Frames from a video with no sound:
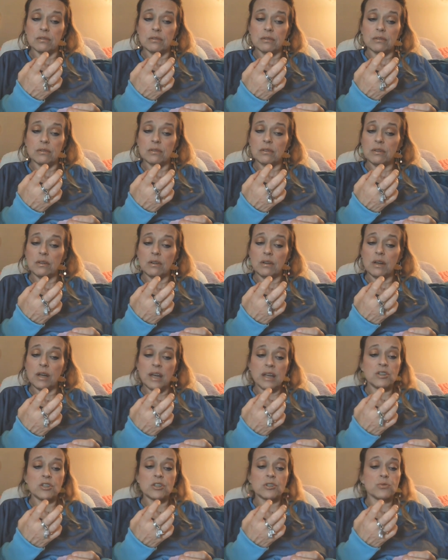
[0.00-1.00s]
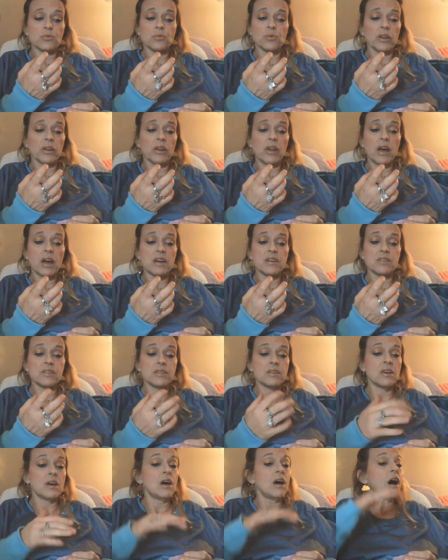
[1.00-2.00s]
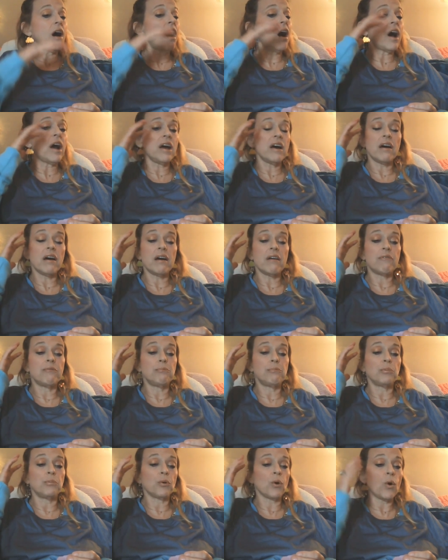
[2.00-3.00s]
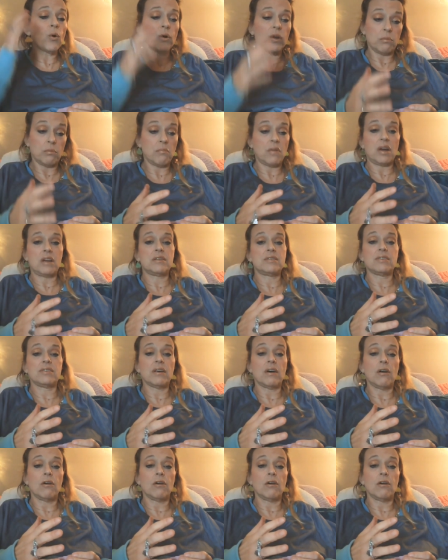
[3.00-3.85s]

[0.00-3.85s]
and just realize I have broken myself